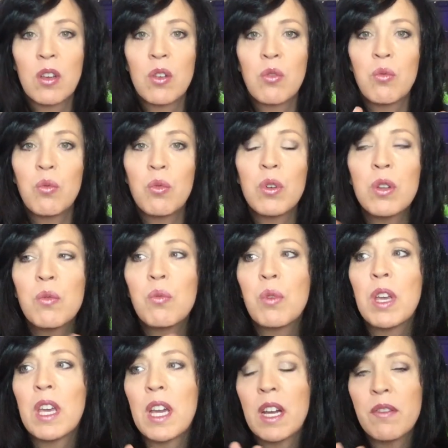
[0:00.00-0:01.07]
would
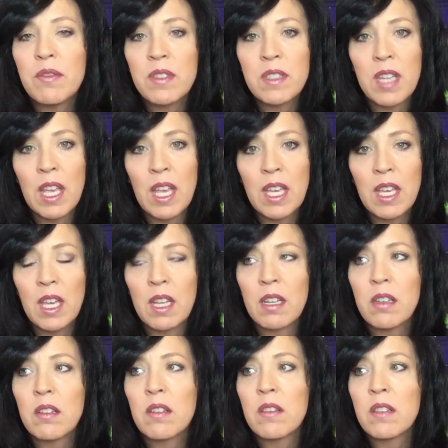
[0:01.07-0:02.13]
we have
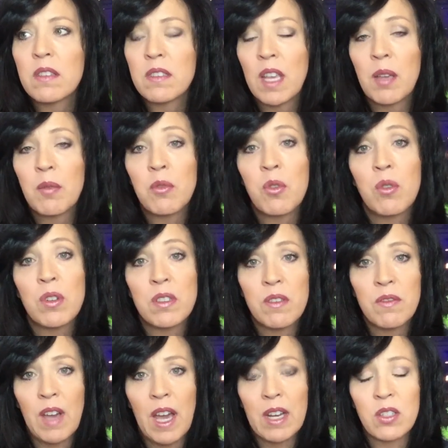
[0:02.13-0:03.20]
taken the same course
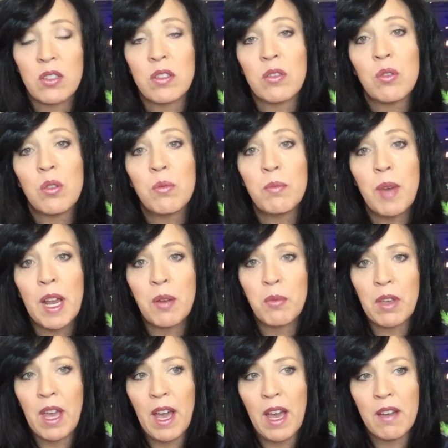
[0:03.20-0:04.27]
of action, or might
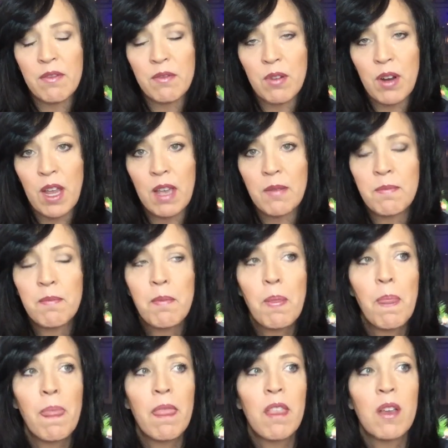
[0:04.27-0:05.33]
we have, right?
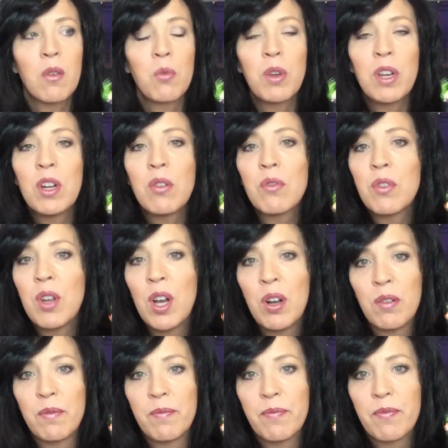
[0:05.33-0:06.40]
We don't know.
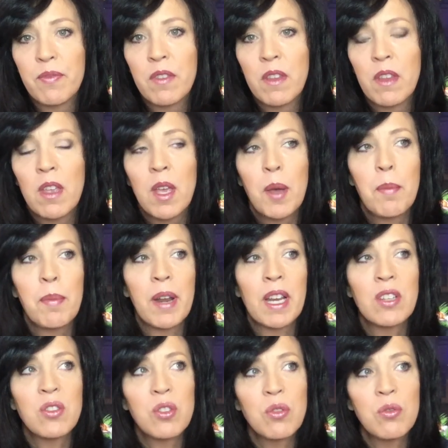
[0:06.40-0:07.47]
But I
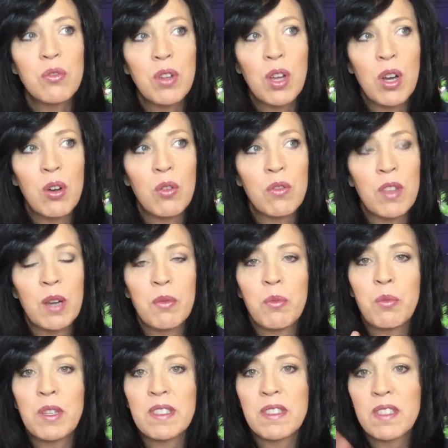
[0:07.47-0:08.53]
do know that when
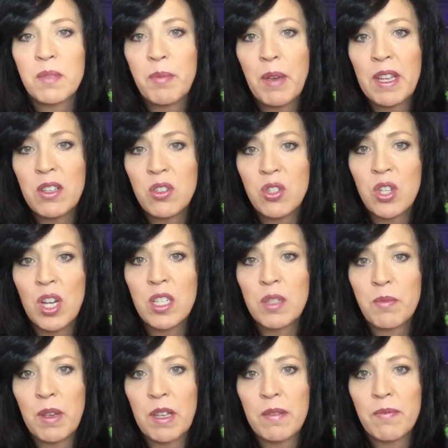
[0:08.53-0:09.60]
we suspend
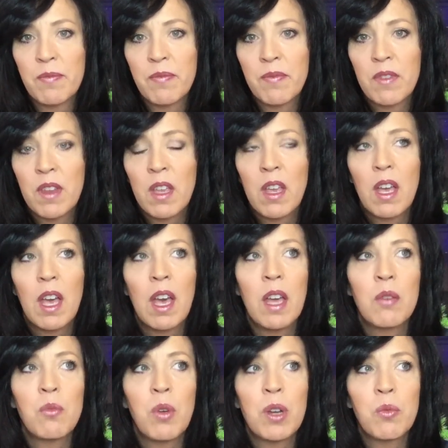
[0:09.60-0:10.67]
judgment
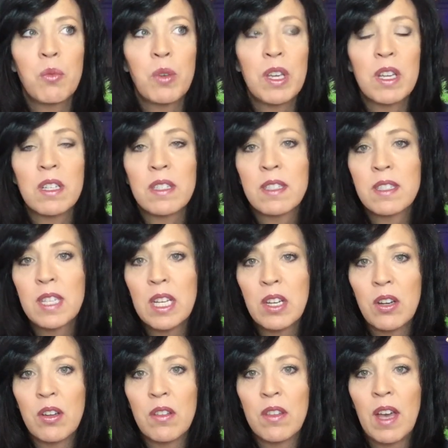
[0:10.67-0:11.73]
and when we
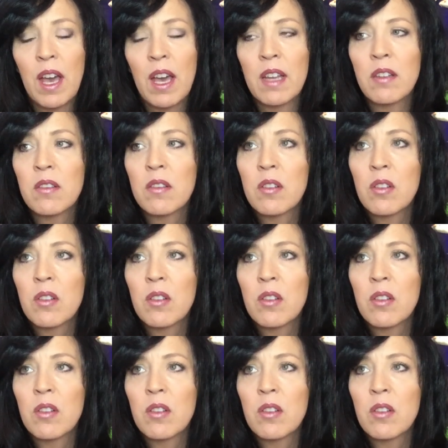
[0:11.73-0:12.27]
consider that